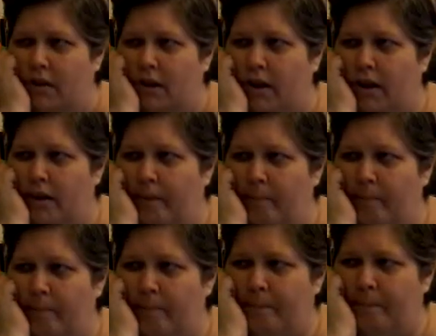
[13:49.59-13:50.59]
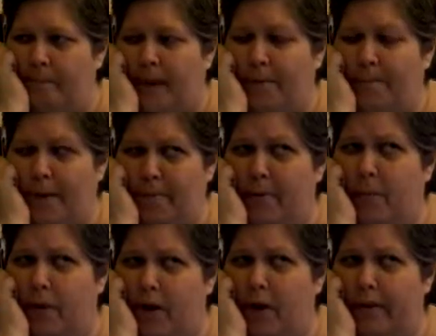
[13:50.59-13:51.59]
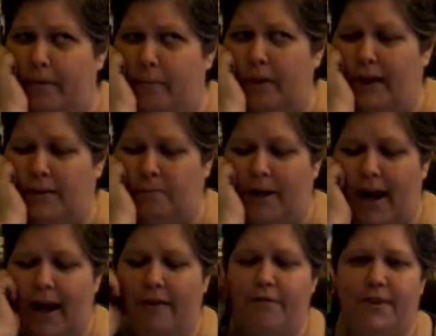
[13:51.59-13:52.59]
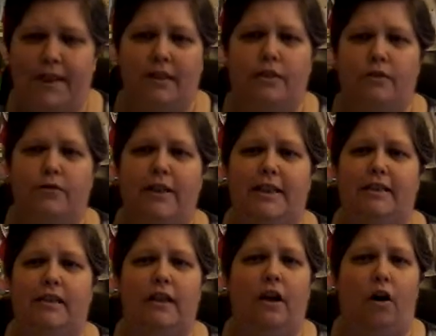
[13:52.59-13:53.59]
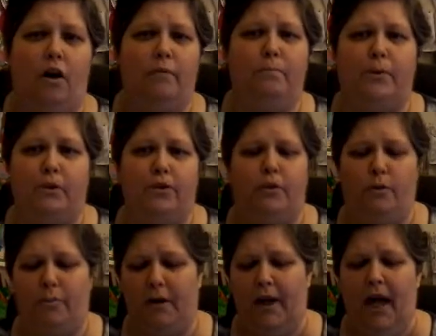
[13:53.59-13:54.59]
Um, and maybe one other place. But I have seen this recently on Booktube.